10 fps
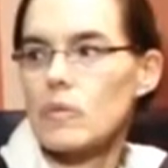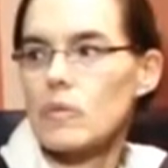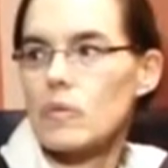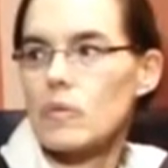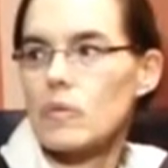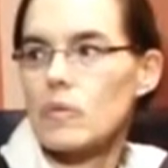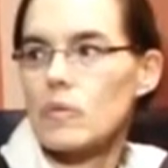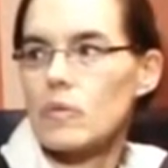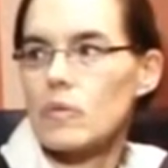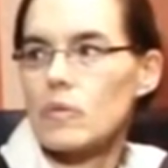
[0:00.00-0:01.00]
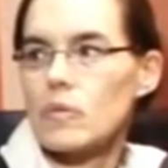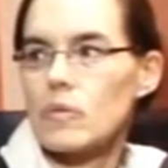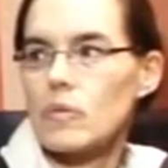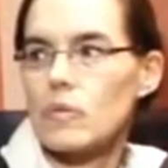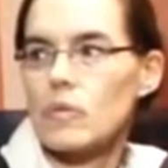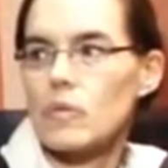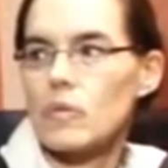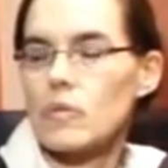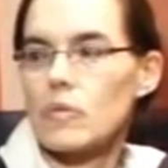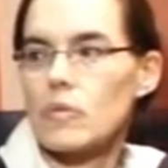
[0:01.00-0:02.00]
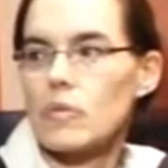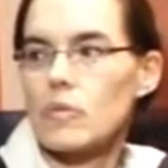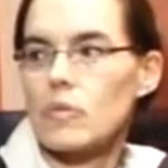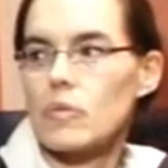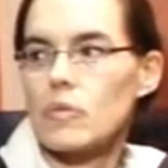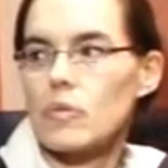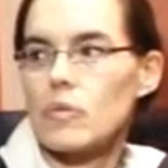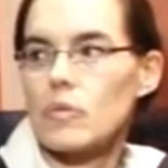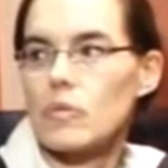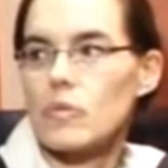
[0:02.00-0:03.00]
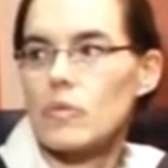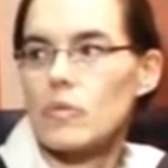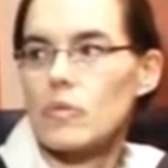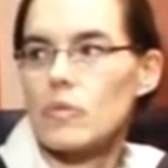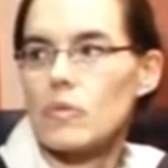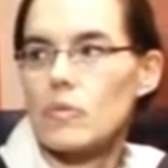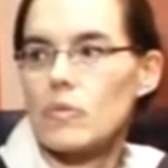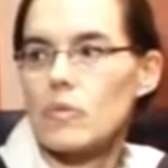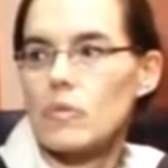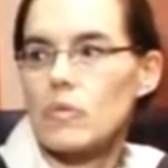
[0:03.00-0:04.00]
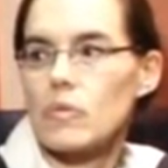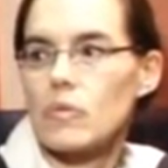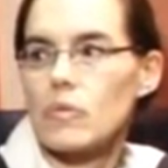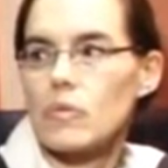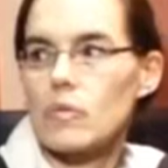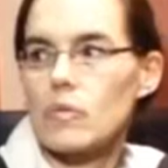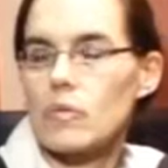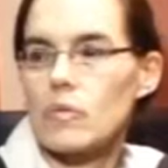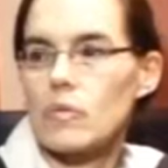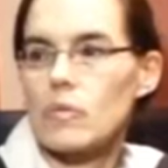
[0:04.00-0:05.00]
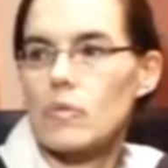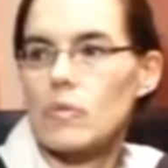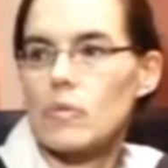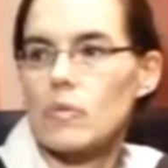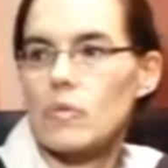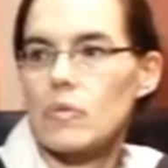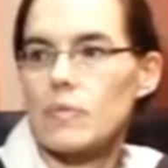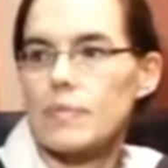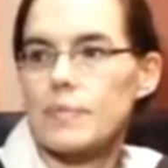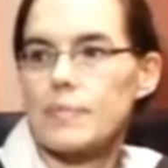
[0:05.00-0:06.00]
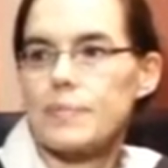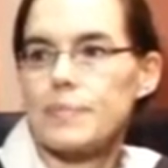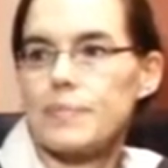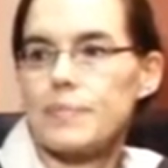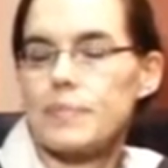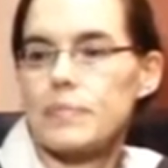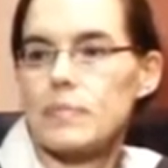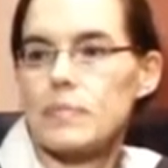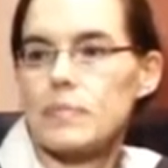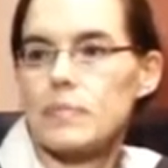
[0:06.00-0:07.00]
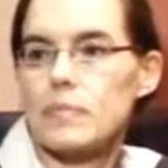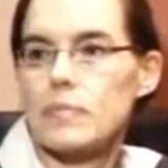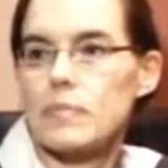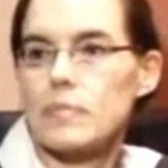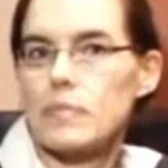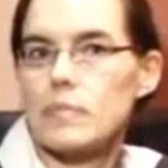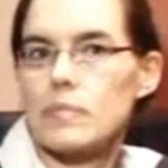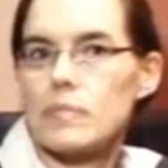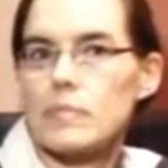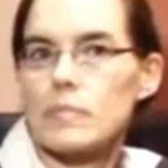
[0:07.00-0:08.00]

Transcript: The person shown says nothing.